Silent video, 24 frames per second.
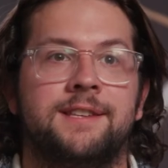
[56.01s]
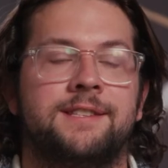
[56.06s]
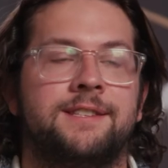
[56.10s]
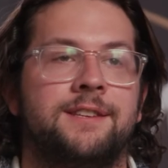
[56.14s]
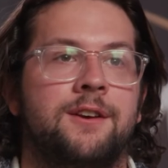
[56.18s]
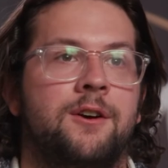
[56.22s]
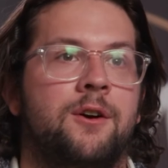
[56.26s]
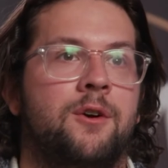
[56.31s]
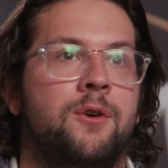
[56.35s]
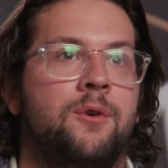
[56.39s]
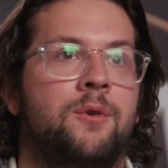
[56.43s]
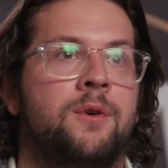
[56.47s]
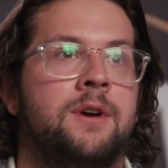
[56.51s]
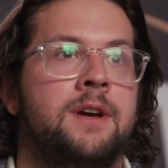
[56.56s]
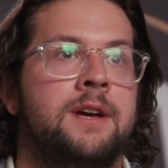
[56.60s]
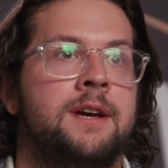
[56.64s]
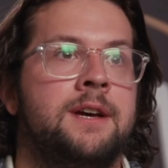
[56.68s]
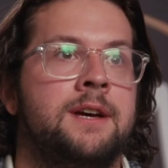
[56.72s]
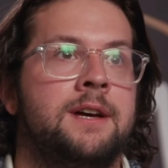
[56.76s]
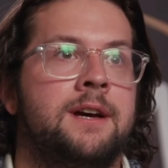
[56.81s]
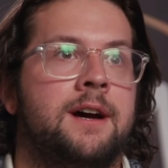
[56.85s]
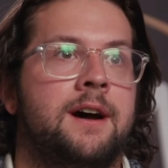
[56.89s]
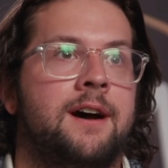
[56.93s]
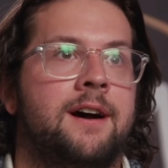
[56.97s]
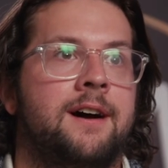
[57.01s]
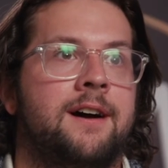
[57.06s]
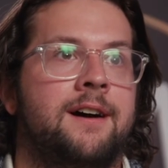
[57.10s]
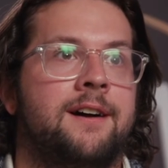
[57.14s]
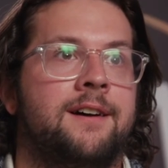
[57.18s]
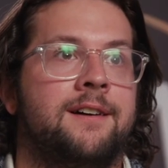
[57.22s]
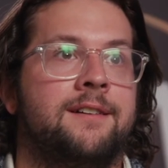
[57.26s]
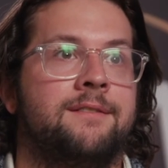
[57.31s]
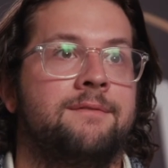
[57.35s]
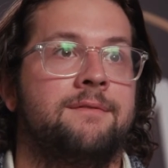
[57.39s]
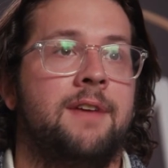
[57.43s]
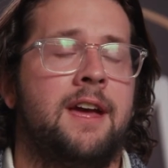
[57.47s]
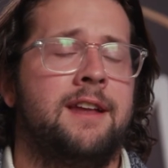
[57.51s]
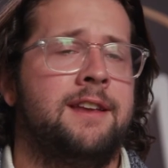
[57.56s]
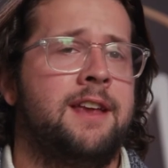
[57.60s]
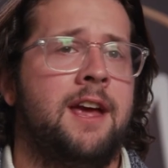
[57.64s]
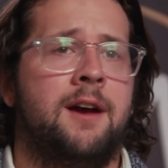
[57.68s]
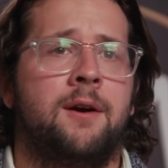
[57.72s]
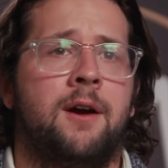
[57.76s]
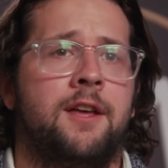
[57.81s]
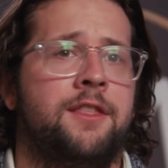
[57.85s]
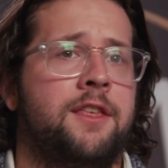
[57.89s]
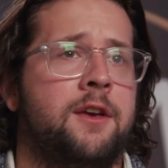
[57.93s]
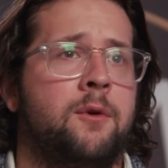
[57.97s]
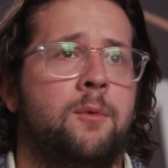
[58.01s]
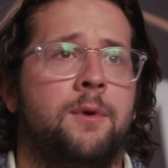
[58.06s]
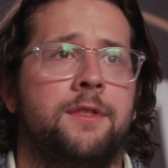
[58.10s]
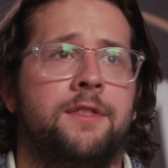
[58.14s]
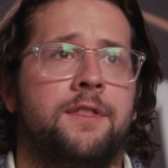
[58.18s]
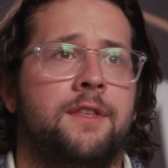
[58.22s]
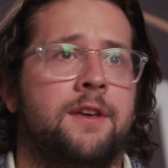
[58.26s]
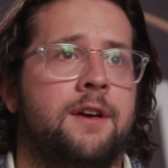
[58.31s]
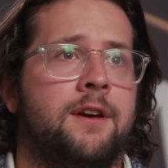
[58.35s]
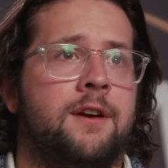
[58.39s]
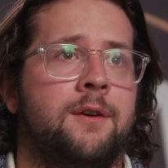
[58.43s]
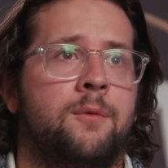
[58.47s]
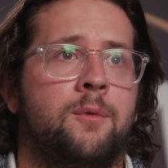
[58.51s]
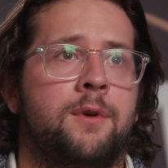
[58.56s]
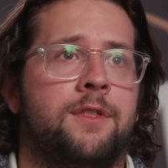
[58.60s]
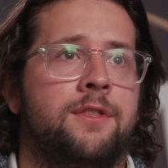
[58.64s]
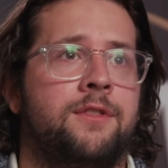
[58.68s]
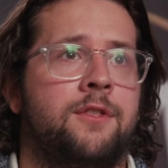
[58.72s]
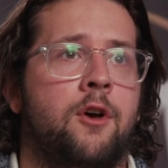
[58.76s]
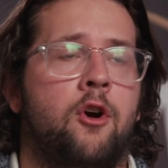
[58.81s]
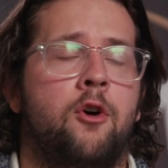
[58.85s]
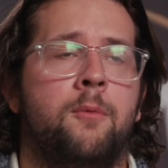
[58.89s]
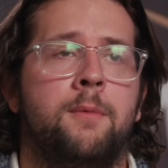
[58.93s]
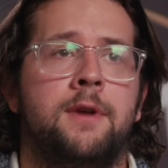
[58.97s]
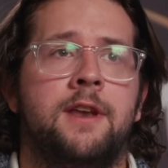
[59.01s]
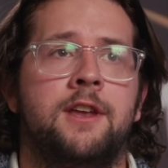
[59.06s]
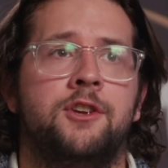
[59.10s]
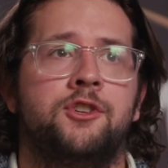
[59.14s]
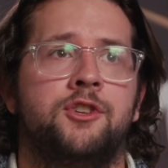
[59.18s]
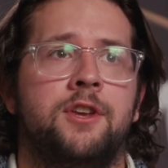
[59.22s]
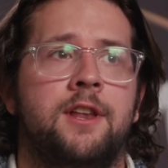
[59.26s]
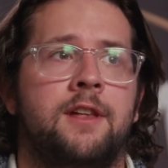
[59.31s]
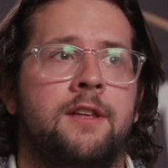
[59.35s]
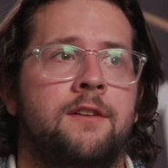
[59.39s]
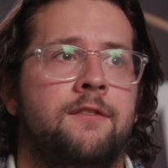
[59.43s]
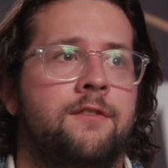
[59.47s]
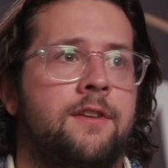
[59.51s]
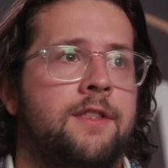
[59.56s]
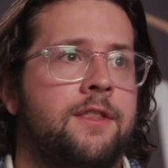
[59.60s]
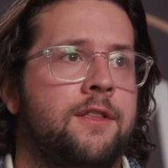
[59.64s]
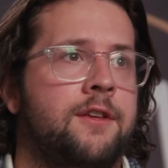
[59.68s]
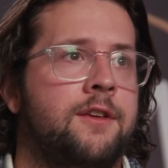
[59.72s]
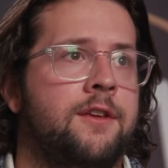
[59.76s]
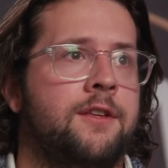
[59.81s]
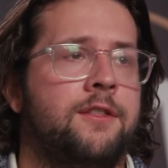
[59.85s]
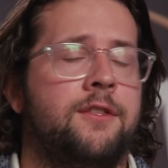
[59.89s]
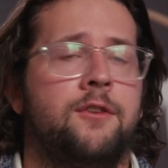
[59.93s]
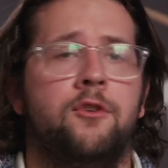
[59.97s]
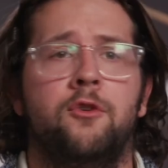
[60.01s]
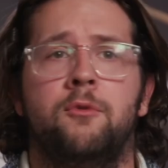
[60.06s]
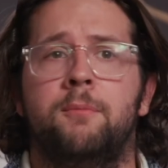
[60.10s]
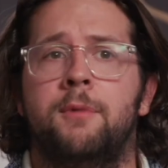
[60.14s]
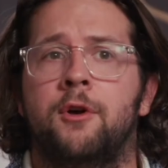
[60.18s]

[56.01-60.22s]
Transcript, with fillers: So, uh, and yeah, I think with the with the home initiative and the the new